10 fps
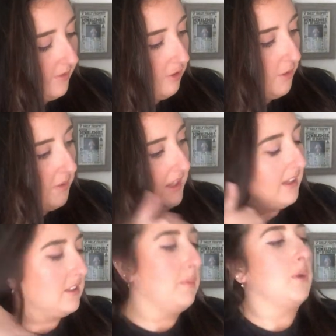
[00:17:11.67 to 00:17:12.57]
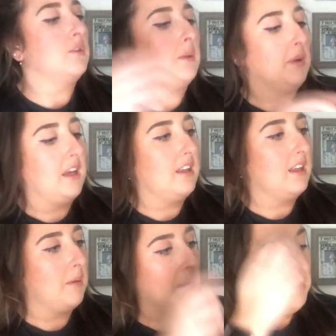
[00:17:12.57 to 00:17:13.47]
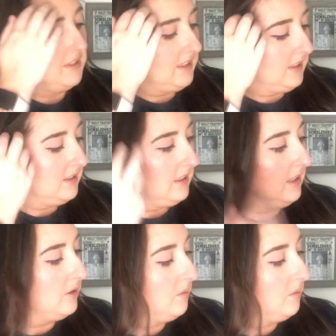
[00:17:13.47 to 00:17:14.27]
Don't know where that's supposed to be. I think that might be 16,